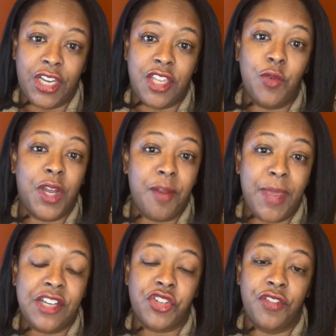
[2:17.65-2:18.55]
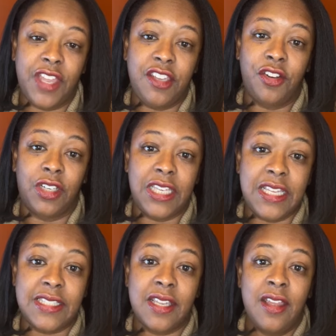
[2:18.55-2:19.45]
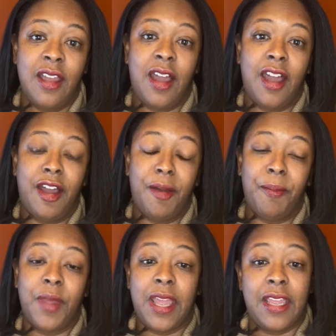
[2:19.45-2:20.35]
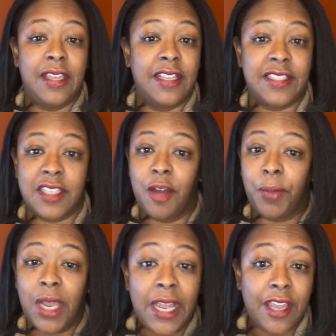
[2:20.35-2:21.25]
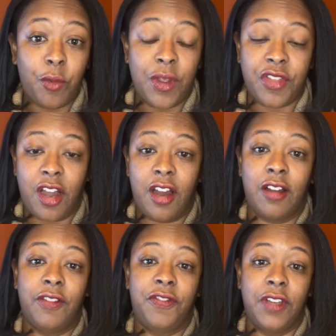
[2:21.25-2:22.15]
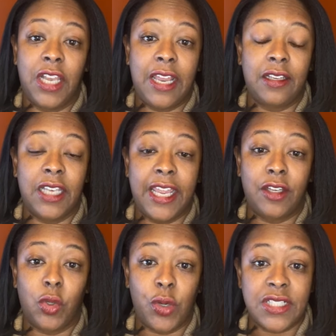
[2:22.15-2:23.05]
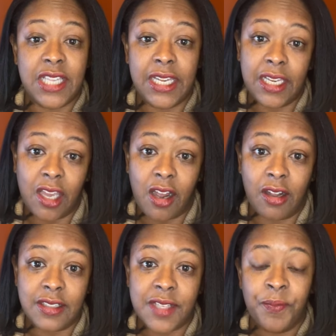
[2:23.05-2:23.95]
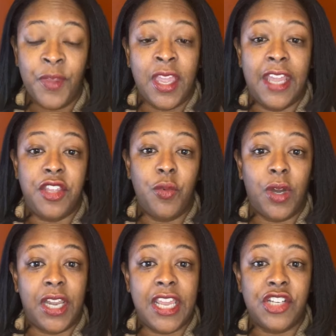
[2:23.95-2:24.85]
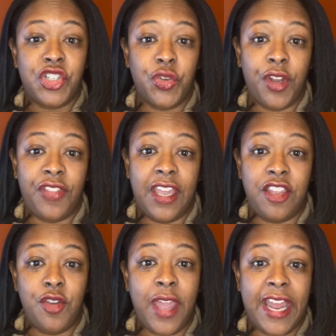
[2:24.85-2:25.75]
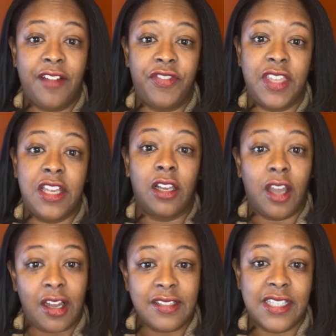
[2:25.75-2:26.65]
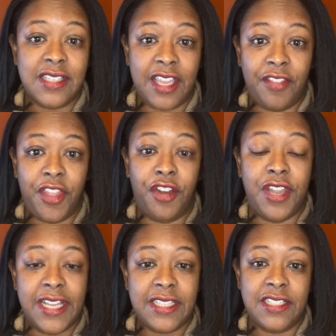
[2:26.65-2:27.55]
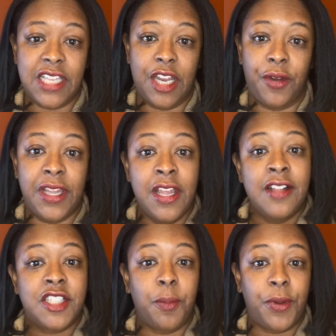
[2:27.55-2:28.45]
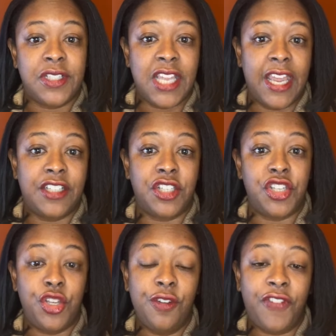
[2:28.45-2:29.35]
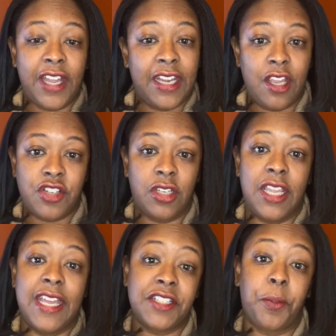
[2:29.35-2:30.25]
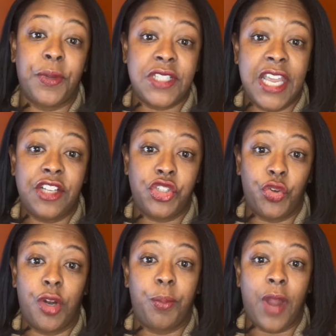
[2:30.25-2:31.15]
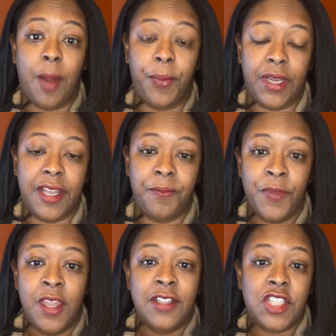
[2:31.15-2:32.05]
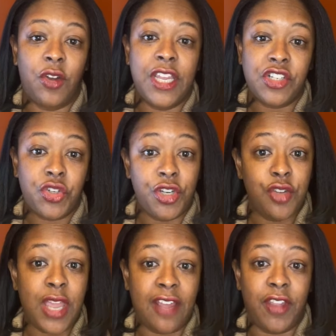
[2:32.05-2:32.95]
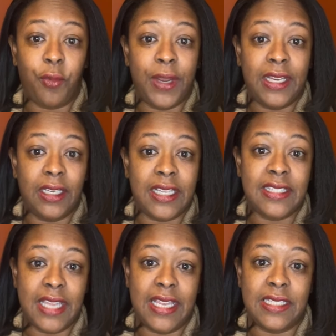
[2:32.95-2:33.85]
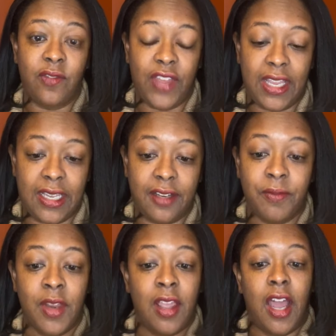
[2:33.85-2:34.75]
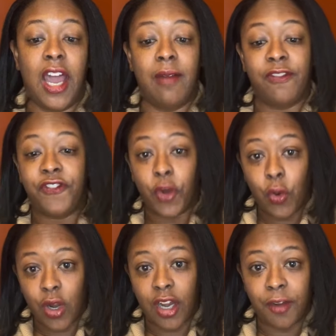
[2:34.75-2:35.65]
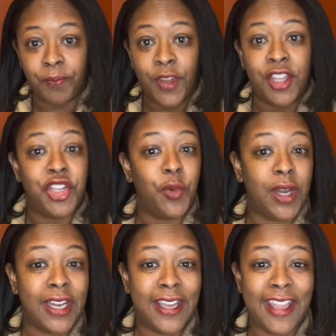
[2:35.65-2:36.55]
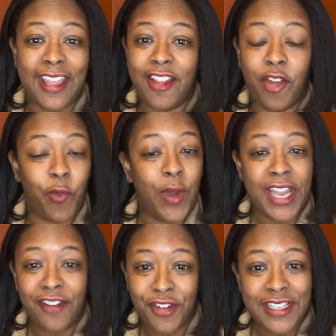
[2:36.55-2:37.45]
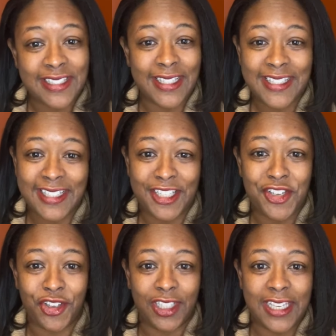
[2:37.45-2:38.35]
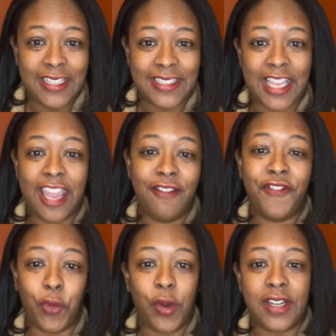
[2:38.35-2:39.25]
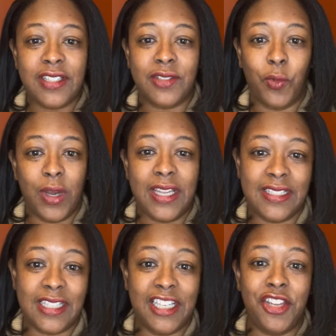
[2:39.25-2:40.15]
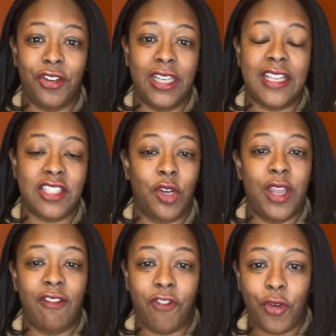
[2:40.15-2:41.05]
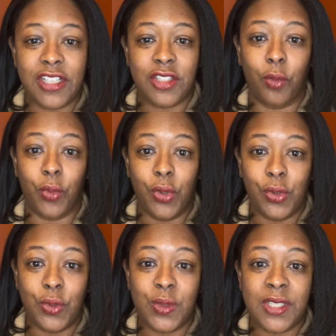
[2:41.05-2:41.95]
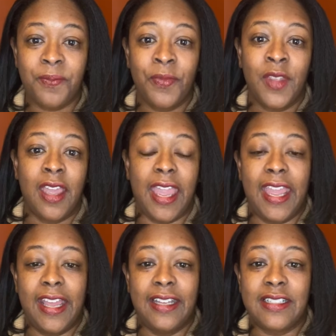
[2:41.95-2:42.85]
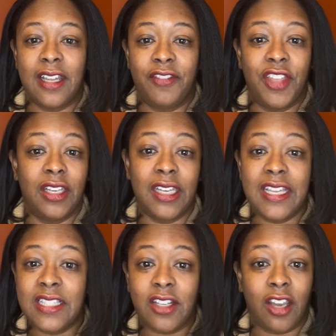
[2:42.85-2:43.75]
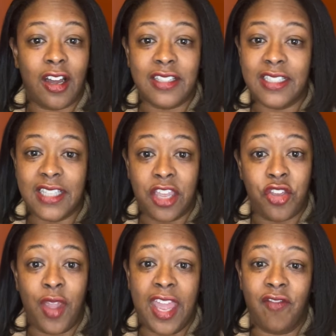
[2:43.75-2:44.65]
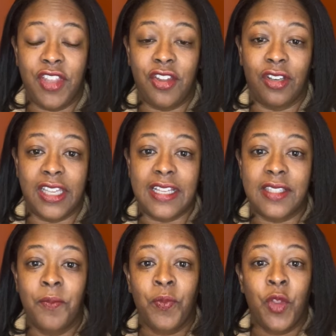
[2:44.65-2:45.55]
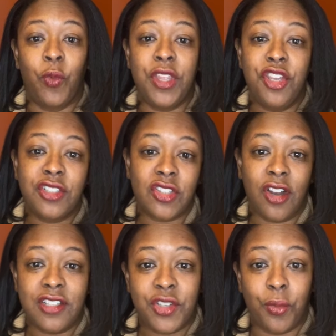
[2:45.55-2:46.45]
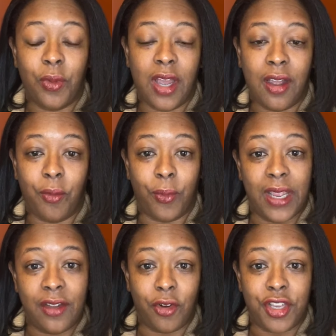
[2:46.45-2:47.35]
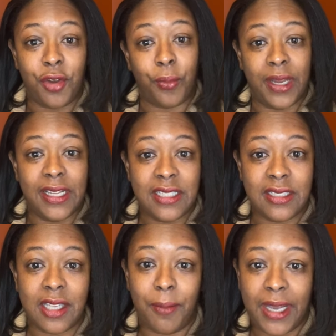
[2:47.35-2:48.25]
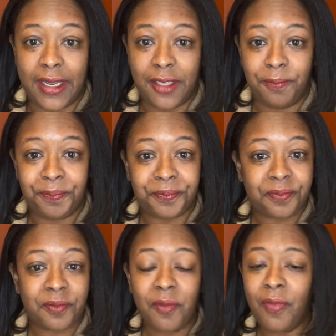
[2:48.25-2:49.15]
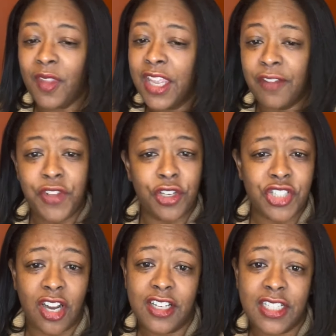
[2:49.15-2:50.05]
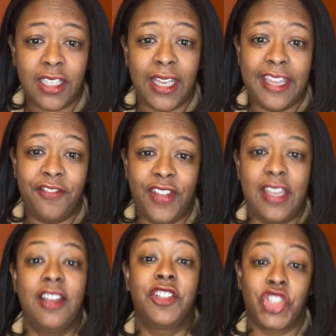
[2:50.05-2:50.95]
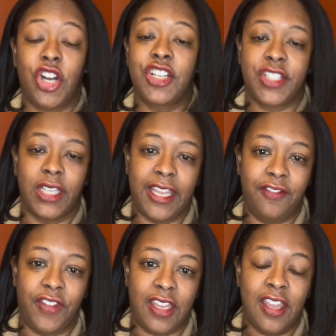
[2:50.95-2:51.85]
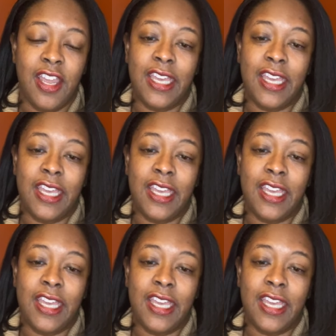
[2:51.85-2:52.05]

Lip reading: You want to make sure that your lease is compliant with all landlord tenant laws, and you want to ensure that you have the clauses in there necessary to protect you financially and to protect your property. So ensure you have a written lease that is vetted. 4, you want to, whatever is listed in your lease, enforce what is in your lease. So enforce the rules and the lease clauses that you have in your lease. When you start to rent, or you're renting to somebody, if you're charging a late fee, charge the late fee.